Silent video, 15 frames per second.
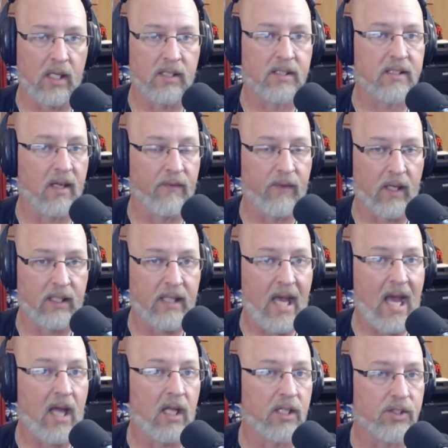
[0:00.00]
and stuff like
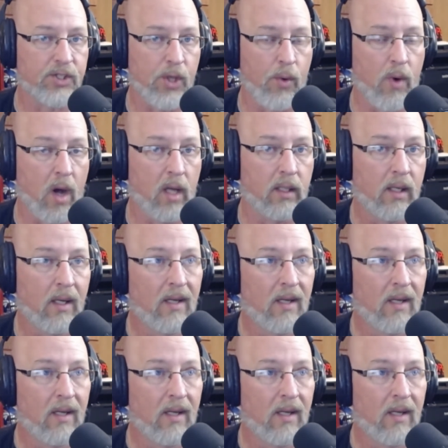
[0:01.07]
that and so on.